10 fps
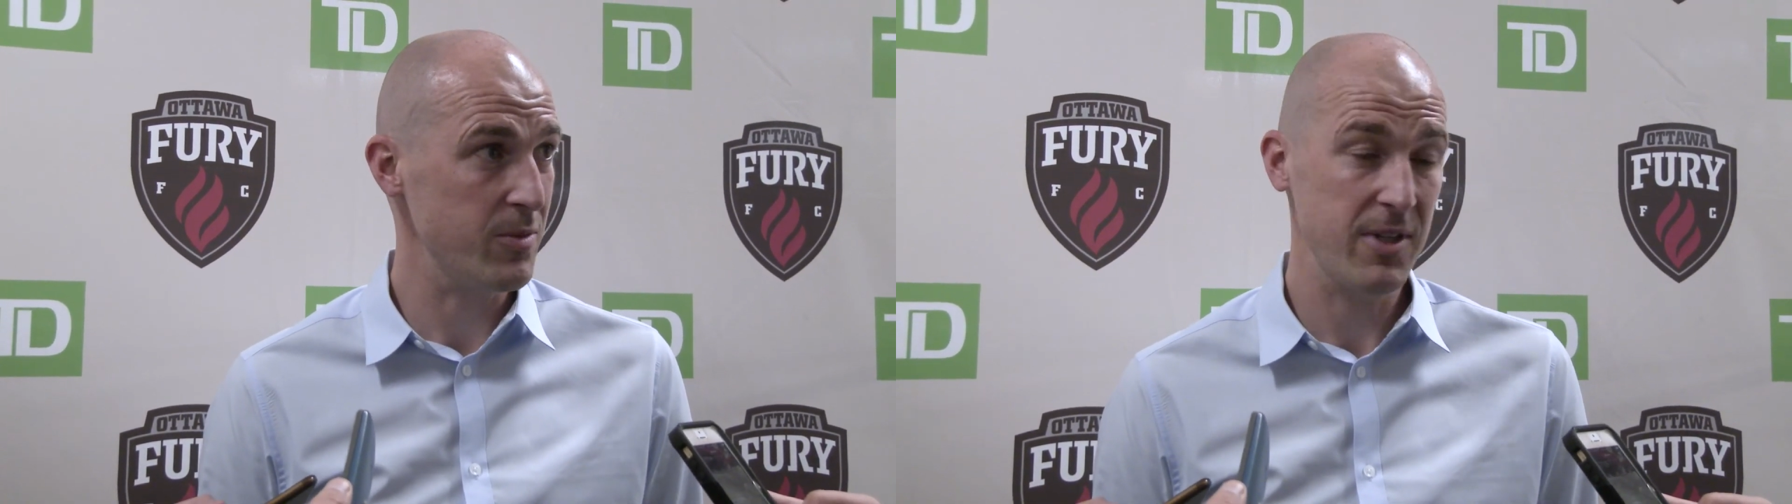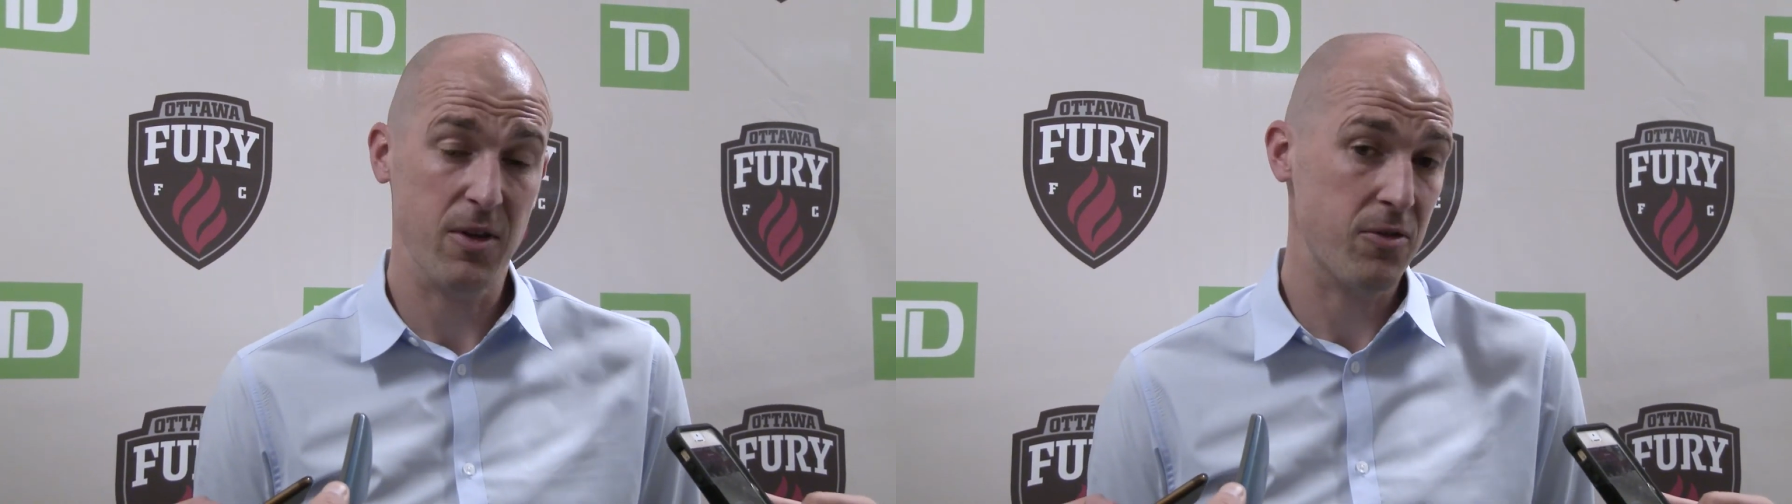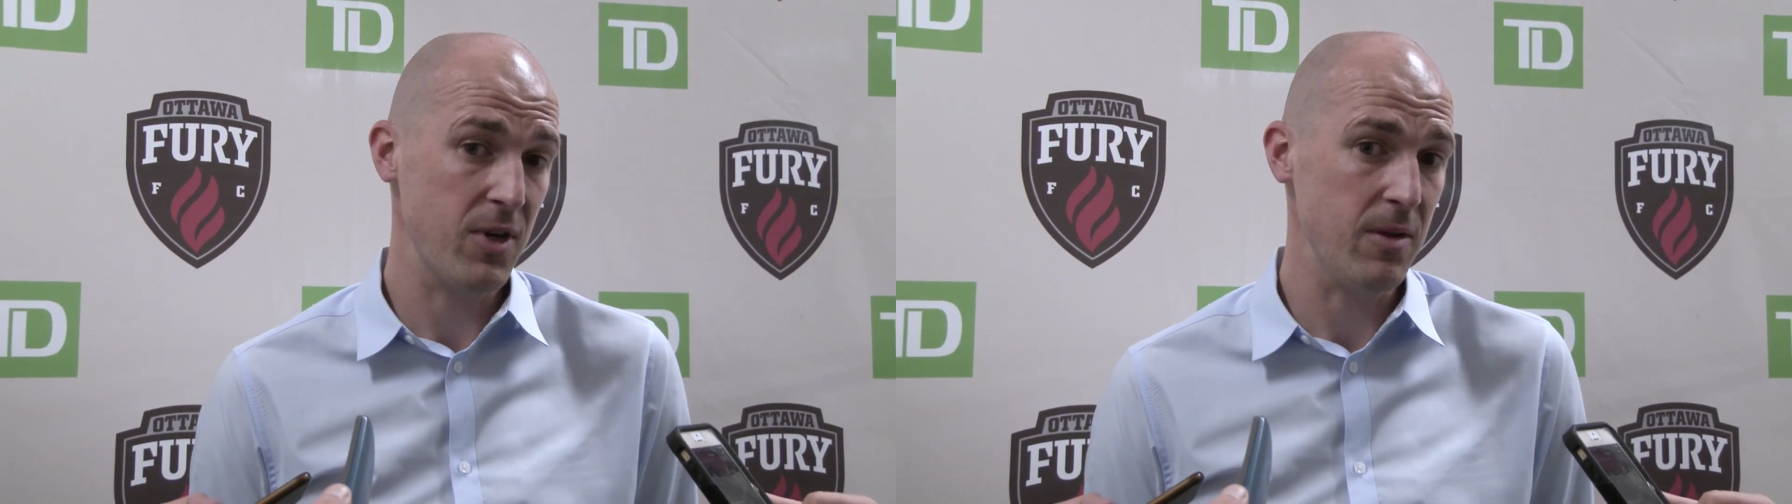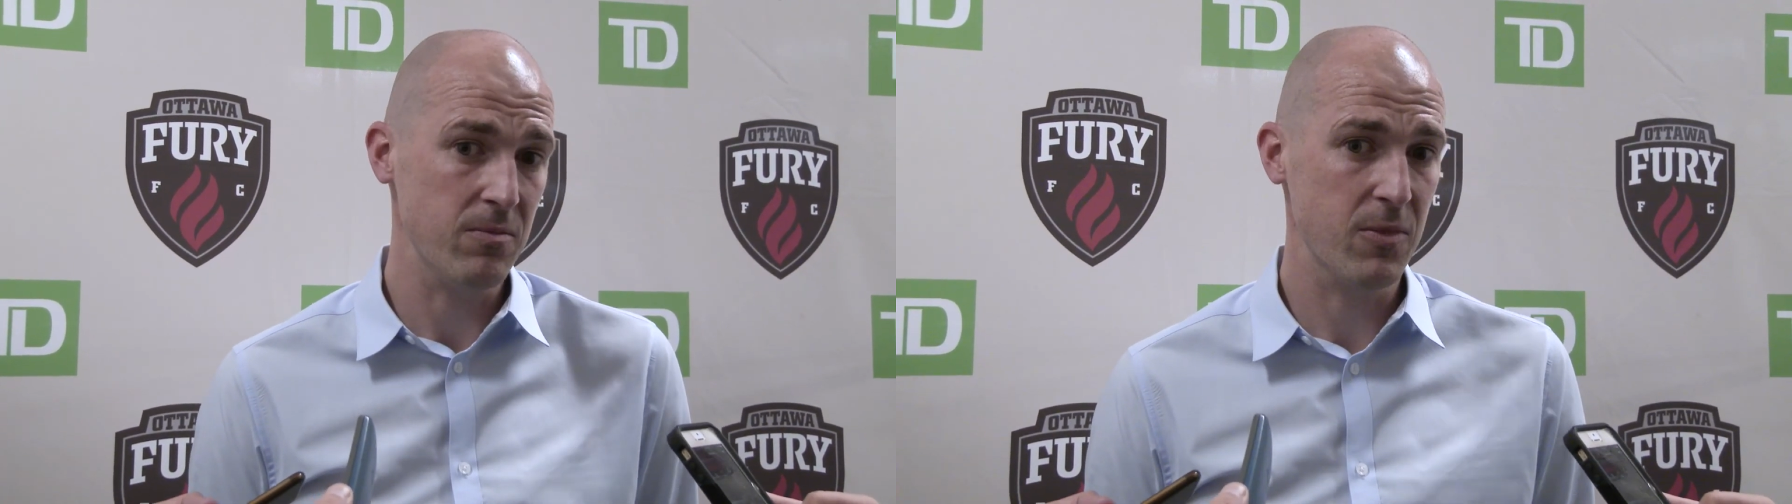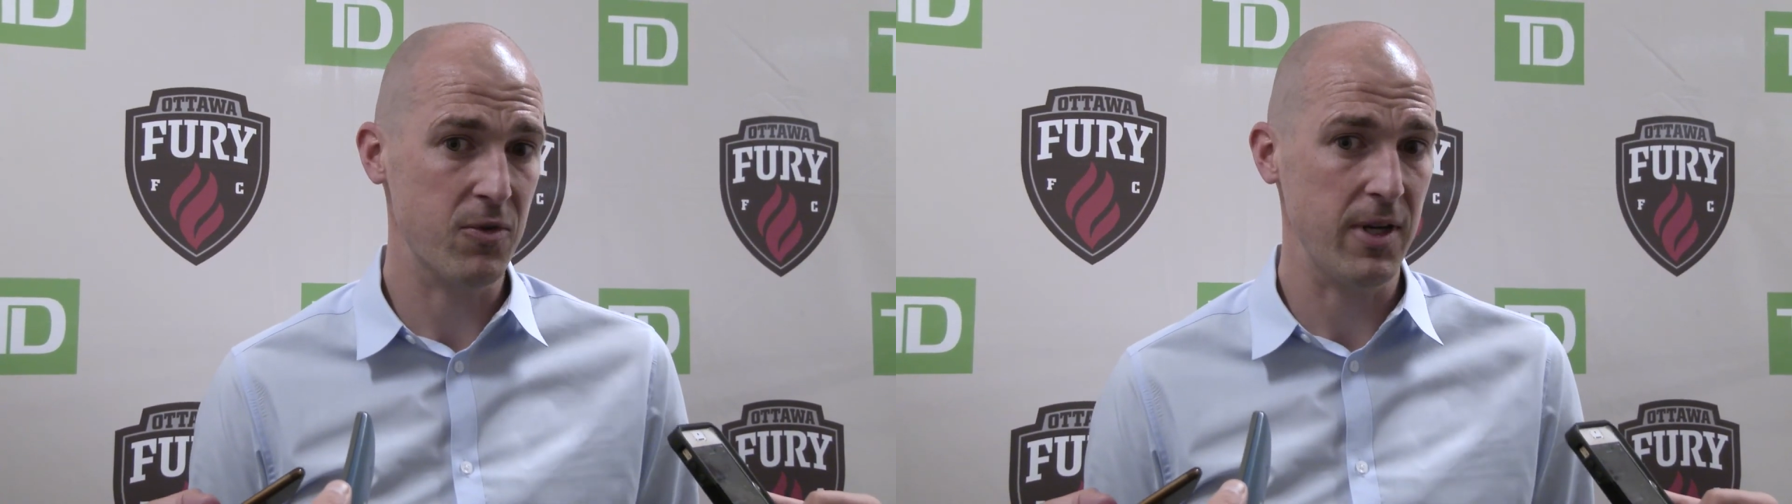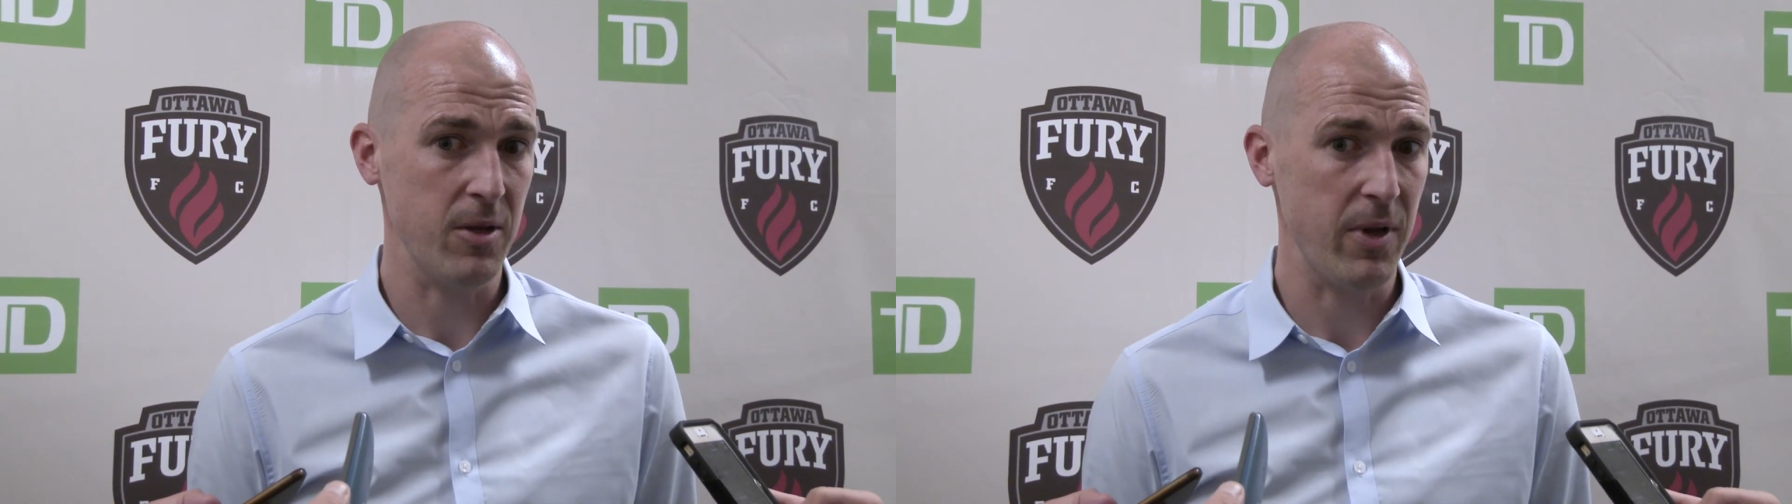I mean, the three of the